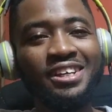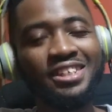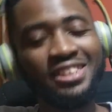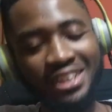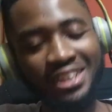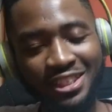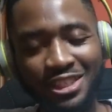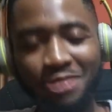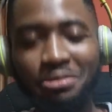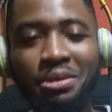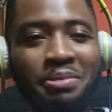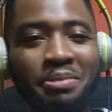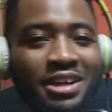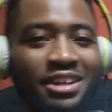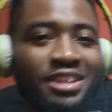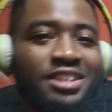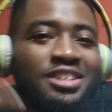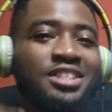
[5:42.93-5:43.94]
To enter my
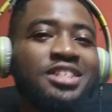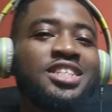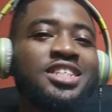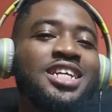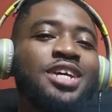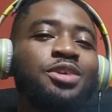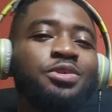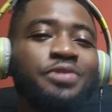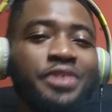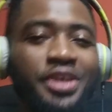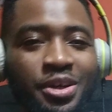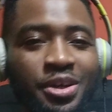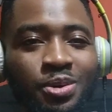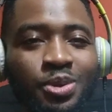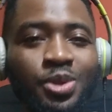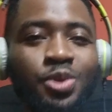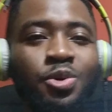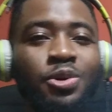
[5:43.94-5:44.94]
mind and see the side of
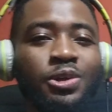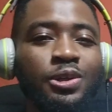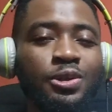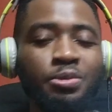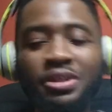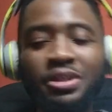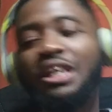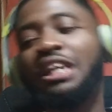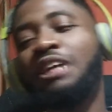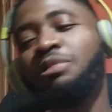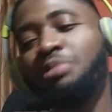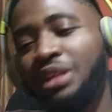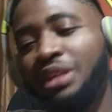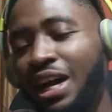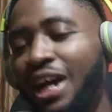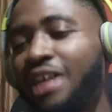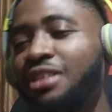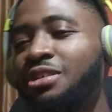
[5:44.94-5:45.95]
L, young gloomy that I've
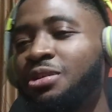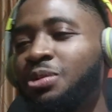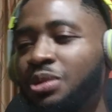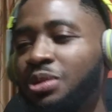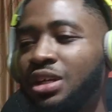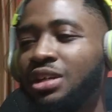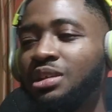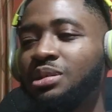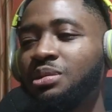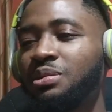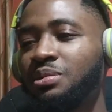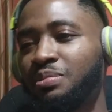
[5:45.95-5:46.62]
been hiding, okay?